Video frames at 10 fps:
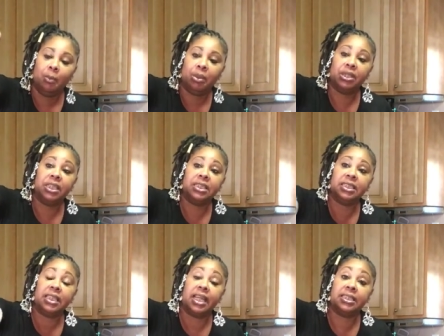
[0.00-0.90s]
But this
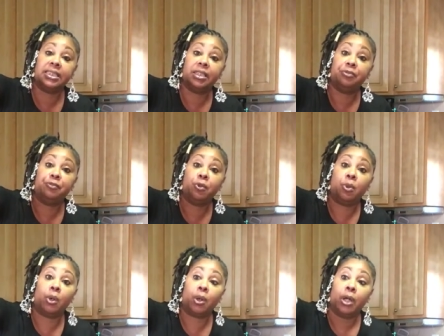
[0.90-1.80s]
is excellent
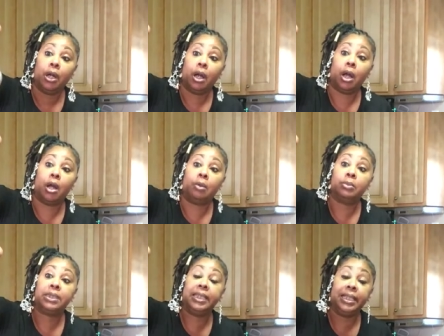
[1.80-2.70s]
for
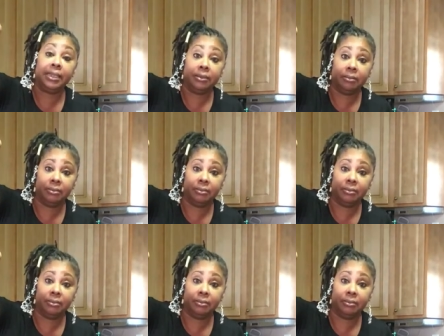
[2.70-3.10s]
um, tea.